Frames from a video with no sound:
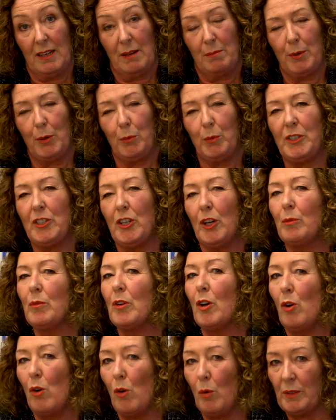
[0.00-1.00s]
but we don't
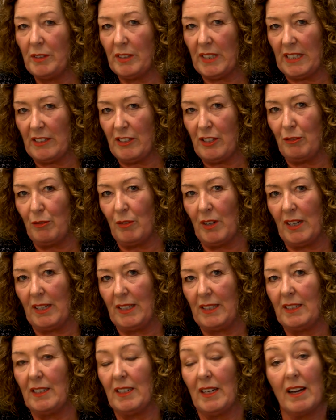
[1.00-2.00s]
always get it
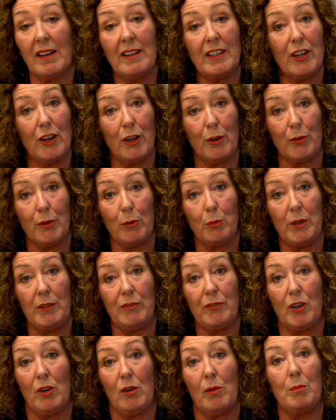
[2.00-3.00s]
right, and I know that we've
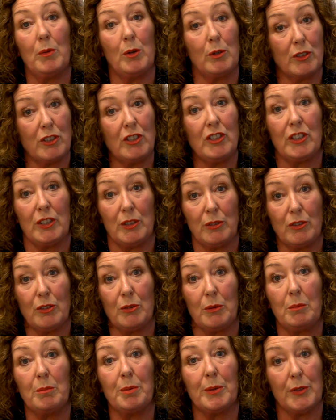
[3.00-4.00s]
got more to do to
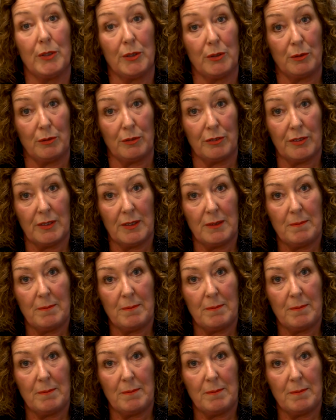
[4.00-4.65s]
improve.